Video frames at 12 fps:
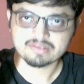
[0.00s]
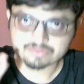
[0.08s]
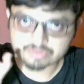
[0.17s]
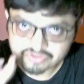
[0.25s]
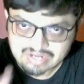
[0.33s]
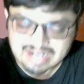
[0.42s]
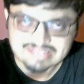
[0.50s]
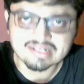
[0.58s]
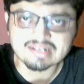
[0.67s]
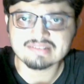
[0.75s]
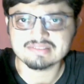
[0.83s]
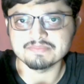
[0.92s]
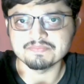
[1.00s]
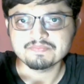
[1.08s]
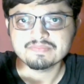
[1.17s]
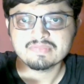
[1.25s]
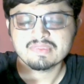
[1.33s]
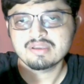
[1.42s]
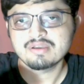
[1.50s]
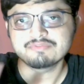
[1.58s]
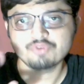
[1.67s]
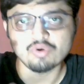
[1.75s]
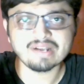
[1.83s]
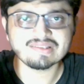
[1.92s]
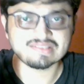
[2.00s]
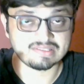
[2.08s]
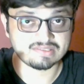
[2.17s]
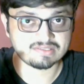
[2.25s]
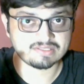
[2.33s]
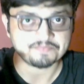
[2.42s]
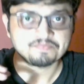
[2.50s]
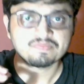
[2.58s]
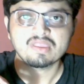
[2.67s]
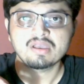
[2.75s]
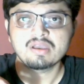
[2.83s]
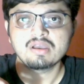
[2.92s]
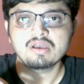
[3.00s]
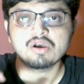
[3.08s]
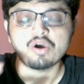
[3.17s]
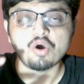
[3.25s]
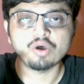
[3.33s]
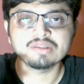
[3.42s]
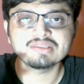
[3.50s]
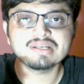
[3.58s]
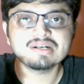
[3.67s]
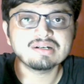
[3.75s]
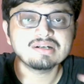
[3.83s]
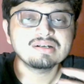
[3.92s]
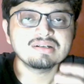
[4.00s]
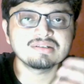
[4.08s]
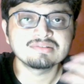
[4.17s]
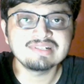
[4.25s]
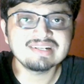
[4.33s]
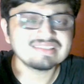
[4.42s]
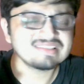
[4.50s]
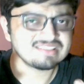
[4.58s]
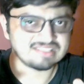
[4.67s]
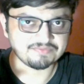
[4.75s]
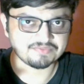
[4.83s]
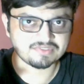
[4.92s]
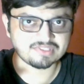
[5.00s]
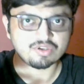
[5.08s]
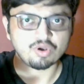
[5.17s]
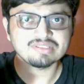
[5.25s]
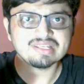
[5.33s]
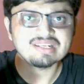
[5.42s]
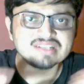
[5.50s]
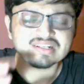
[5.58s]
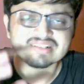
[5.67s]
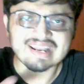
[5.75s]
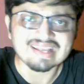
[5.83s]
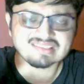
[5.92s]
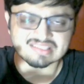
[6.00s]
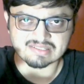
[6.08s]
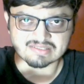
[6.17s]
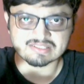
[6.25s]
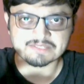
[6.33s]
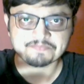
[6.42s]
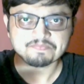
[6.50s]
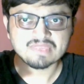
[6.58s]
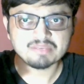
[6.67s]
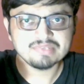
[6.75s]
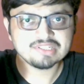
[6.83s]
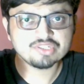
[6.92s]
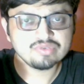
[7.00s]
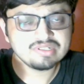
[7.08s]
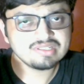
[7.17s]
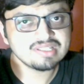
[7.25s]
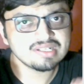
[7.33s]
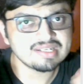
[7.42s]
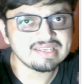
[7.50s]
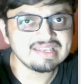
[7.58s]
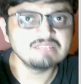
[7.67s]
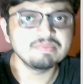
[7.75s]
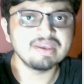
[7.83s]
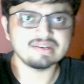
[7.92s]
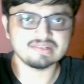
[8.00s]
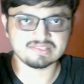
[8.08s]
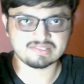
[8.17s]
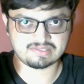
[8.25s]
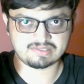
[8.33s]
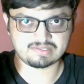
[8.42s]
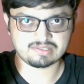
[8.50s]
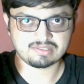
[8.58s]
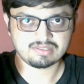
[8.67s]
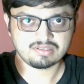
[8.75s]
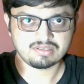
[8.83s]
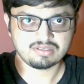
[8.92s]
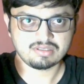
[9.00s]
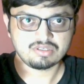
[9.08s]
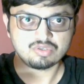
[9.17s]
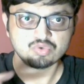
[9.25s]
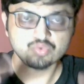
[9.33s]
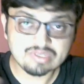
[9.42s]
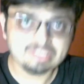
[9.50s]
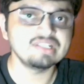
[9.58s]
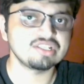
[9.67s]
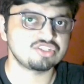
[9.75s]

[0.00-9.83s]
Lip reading: So structuralism focuses on the relationships, on the interconnections between the elements within a